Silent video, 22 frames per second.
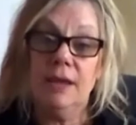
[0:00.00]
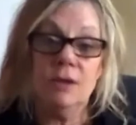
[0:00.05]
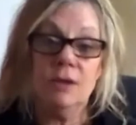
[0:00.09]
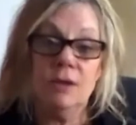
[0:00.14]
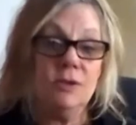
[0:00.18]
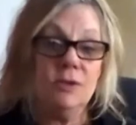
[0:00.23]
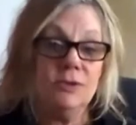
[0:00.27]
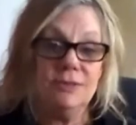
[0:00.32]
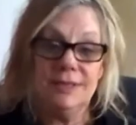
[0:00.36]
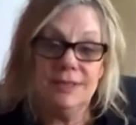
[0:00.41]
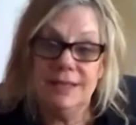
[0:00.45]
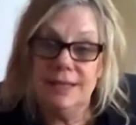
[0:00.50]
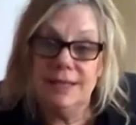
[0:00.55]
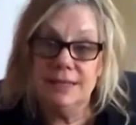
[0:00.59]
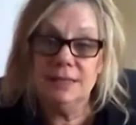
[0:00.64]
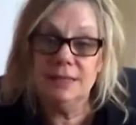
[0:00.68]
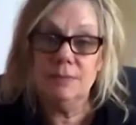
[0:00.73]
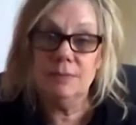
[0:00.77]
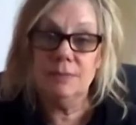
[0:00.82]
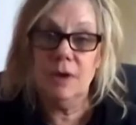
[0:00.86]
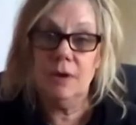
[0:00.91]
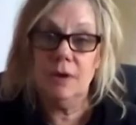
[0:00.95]
they can use the
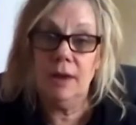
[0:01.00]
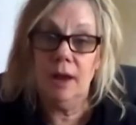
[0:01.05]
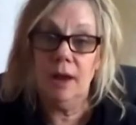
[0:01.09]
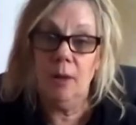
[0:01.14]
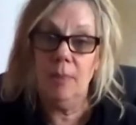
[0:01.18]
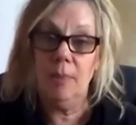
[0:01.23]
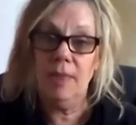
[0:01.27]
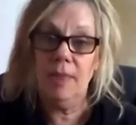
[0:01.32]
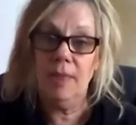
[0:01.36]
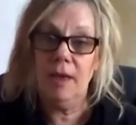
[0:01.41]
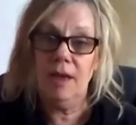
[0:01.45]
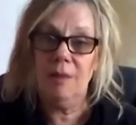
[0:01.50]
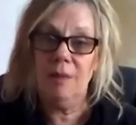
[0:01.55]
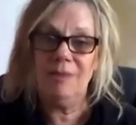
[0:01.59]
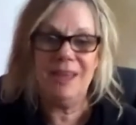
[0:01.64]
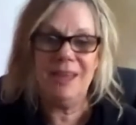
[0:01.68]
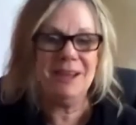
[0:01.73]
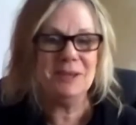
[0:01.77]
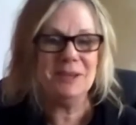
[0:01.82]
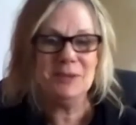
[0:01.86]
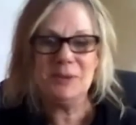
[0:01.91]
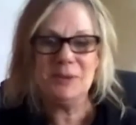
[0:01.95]
gizmo to help them.
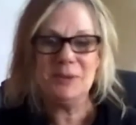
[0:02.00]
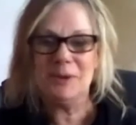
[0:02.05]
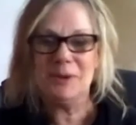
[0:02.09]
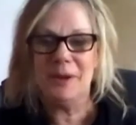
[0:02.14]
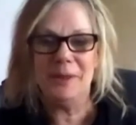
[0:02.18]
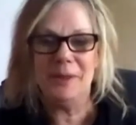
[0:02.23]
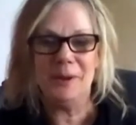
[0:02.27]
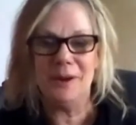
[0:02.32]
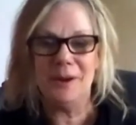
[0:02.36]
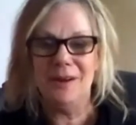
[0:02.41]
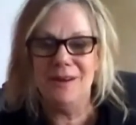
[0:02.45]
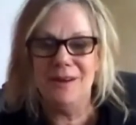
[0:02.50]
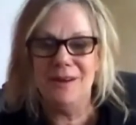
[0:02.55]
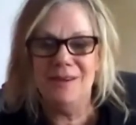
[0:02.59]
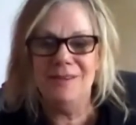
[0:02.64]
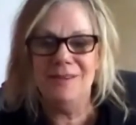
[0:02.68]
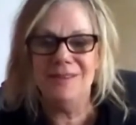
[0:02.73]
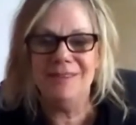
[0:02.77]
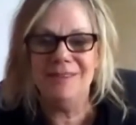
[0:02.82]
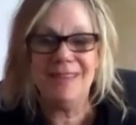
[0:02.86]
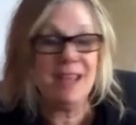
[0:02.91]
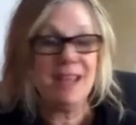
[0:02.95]
They can do it on their
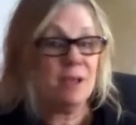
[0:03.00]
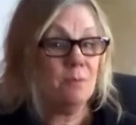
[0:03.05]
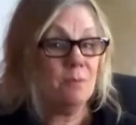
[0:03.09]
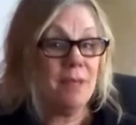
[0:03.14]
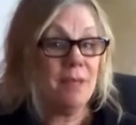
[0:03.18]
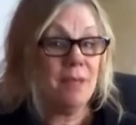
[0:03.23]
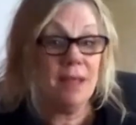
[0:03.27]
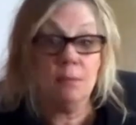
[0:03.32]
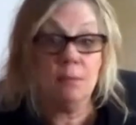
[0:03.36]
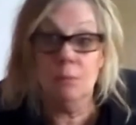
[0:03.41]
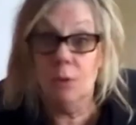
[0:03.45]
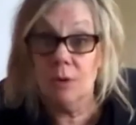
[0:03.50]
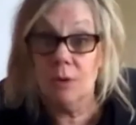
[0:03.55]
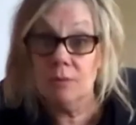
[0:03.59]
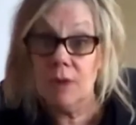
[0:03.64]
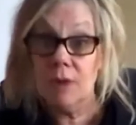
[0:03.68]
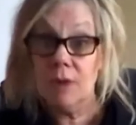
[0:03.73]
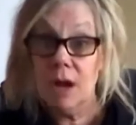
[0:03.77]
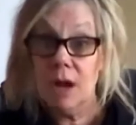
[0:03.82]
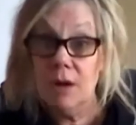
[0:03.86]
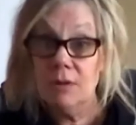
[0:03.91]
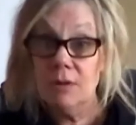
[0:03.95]
own. They can make more
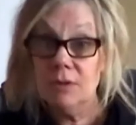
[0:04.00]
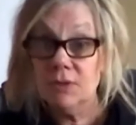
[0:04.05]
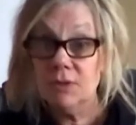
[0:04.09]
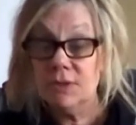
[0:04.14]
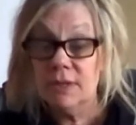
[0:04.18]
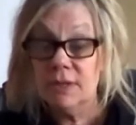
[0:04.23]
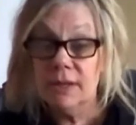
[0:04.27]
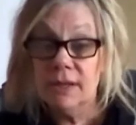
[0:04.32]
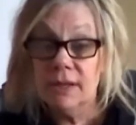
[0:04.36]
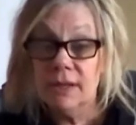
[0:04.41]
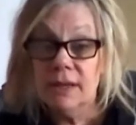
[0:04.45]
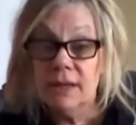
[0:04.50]
rows.